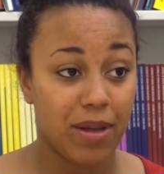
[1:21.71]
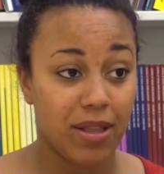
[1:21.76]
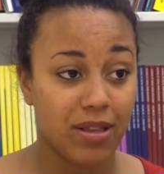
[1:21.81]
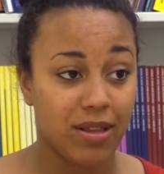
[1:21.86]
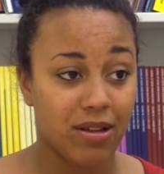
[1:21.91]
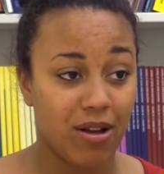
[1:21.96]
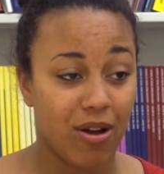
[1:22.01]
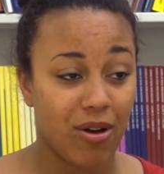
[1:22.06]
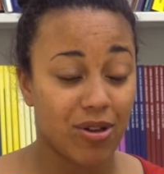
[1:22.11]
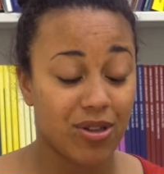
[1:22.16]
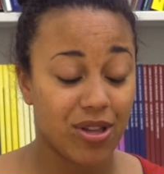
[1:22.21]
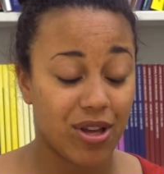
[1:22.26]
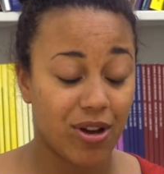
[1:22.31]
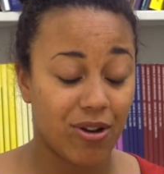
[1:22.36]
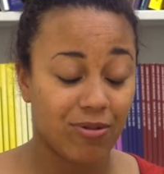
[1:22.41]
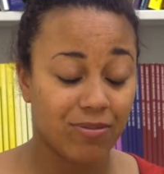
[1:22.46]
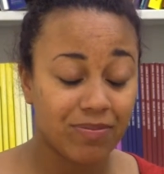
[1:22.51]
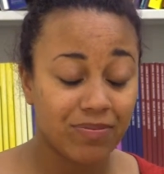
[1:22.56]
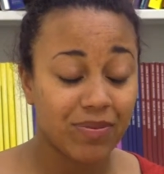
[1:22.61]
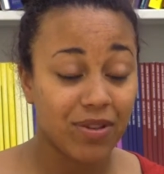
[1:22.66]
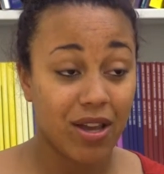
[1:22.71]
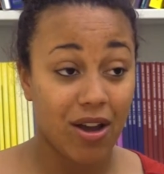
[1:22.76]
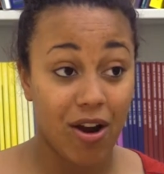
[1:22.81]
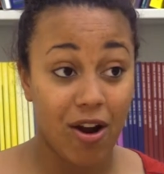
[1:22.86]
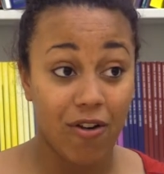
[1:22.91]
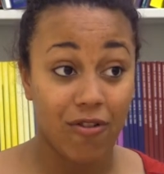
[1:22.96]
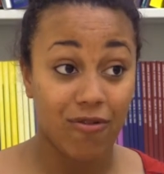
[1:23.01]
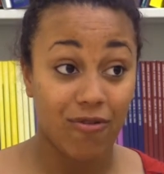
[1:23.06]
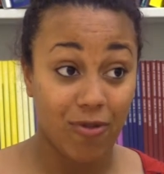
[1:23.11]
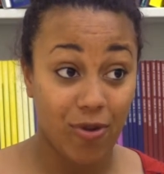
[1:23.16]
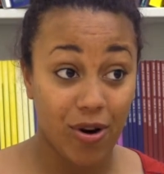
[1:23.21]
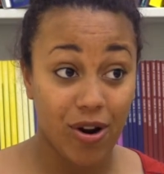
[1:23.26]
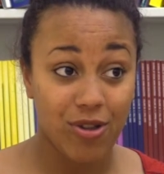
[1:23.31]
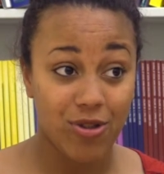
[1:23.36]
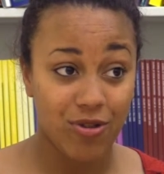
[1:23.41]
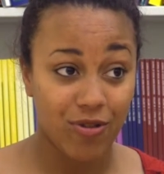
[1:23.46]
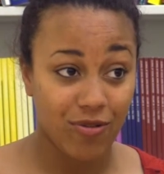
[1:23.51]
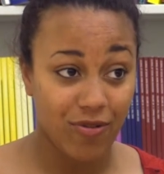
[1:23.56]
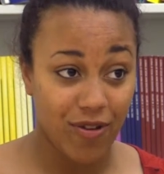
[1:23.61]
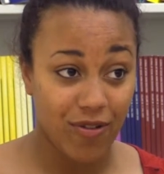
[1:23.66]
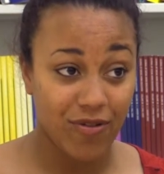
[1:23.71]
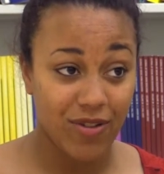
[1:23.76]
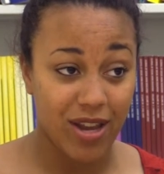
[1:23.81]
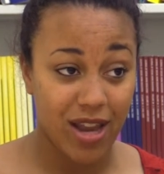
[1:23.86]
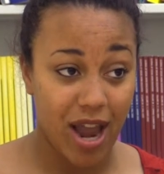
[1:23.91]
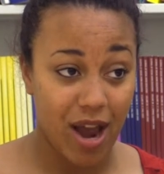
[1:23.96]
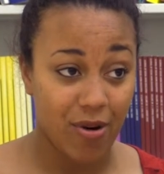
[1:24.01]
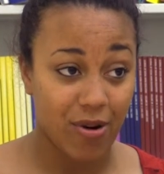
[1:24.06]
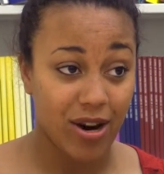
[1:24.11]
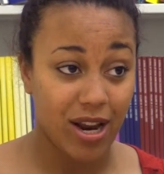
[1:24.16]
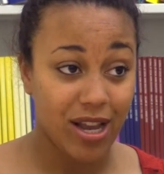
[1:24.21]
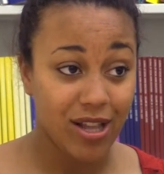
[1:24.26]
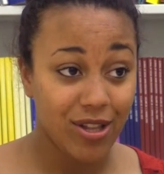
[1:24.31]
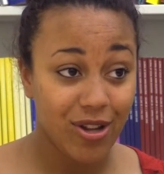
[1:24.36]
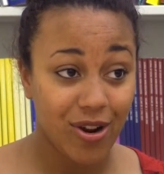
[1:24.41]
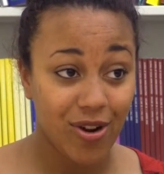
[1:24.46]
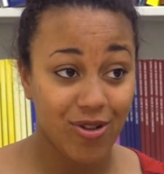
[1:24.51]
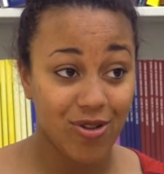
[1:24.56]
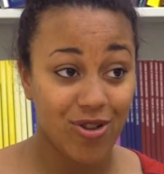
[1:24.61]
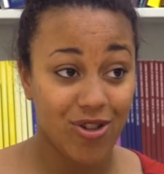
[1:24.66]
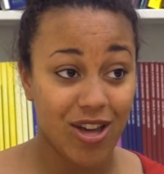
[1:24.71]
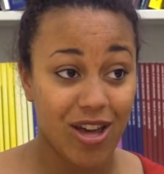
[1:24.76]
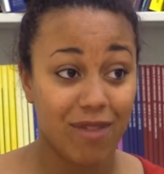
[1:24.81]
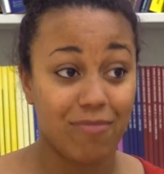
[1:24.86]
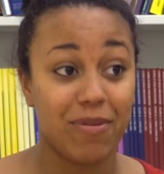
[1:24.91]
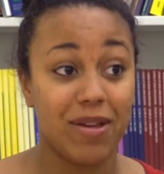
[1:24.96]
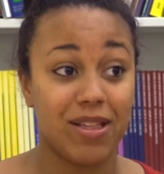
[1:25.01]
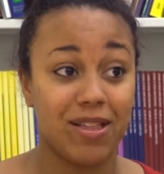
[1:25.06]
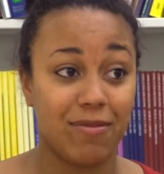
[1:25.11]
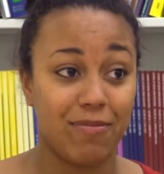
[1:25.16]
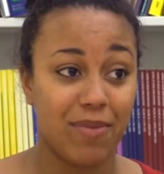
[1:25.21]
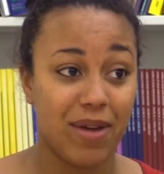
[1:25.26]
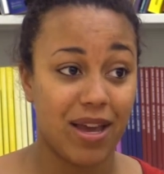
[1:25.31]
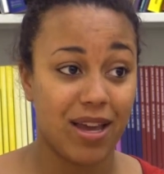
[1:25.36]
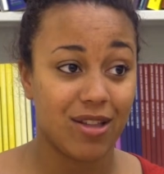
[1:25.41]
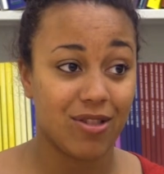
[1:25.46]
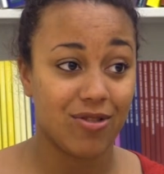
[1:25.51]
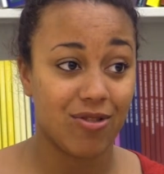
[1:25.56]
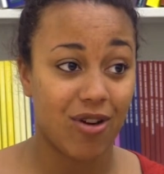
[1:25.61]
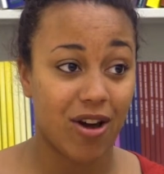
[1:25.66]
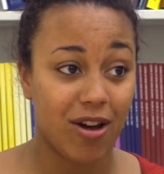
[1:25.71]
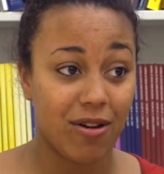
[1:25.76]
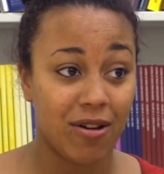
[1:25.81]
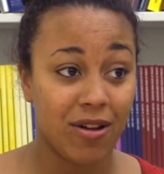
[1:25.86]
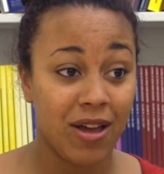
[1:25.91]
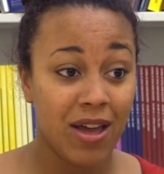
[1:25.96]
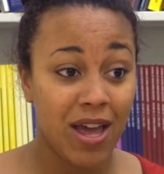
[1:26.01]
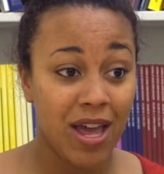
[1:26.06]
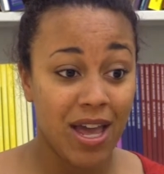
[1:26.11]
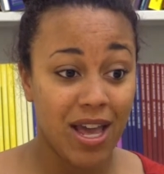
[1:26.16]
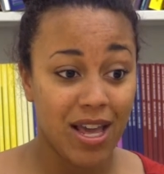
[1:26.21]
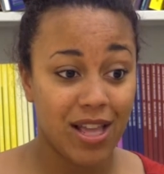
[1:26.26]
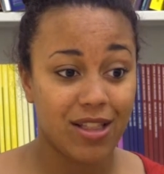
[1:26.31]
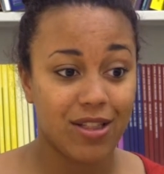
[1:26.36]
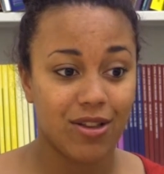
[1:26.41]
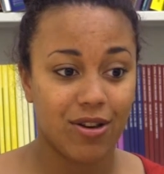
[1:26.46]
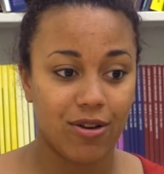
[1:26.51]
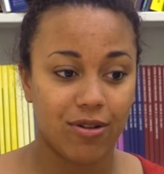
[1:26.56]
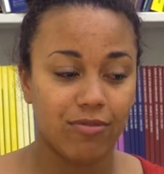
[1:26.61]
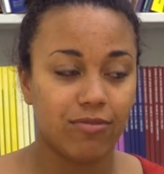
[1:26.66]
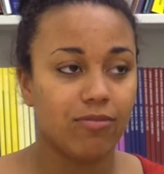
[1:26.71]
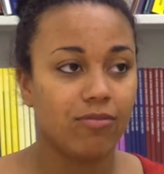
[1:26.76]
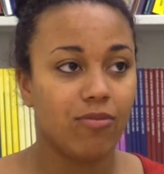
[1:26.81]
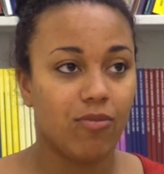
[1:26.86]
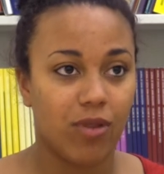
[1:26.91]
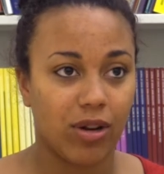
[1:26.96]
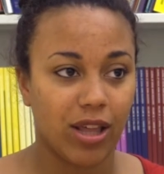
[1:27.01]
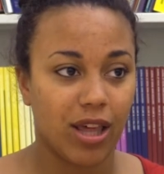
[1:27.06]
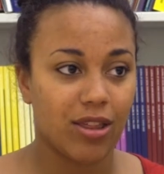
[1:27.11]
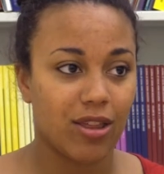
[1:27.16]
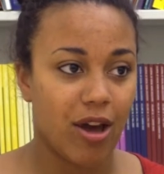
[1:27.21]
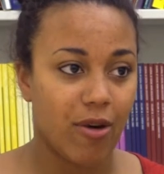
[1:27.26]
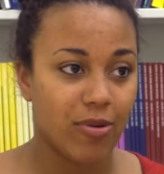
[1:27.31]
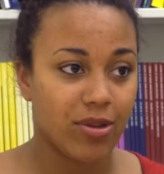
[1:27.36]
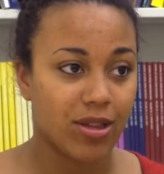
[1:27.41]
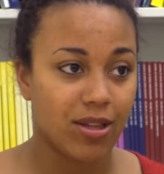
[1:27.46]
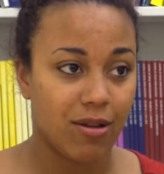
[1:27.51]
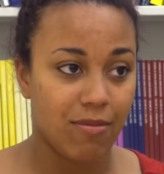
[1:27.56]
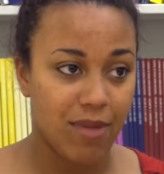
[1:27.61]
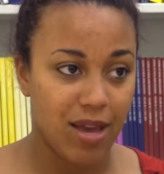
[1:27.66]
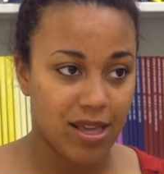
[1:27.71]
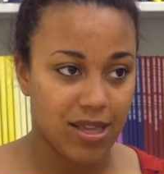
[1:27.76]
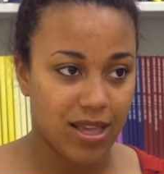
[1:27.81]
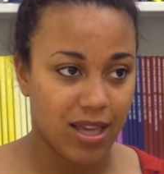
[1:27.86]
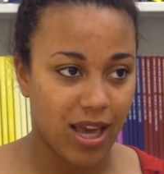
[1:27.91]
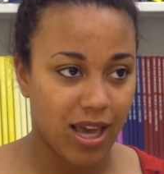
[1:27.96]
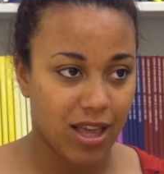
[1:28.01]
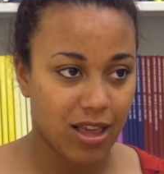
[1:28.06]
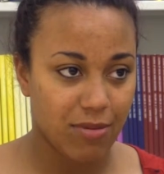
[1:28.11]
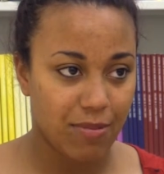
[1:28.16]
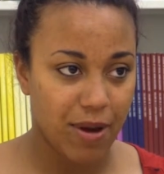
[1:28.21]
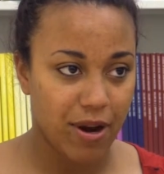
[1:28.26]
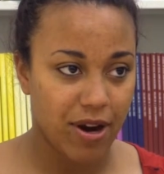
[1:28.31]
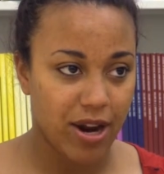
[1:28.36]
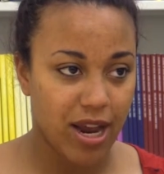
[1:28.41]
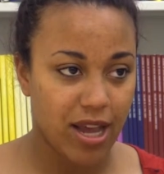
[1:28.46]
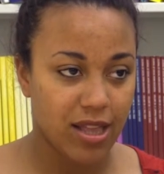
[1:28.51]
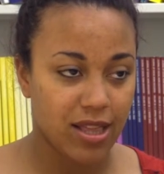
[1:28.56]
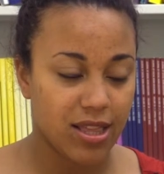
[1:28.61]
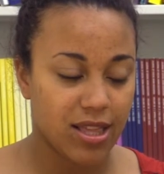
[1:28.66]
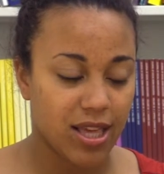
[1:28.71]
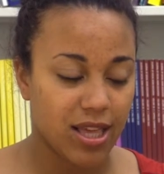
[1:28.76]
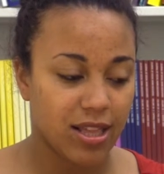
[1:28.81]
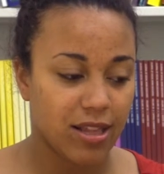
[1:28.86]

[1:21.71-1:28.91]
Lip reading: And also, our 450-hour internship is a big draw into what I thought was an amazing experience.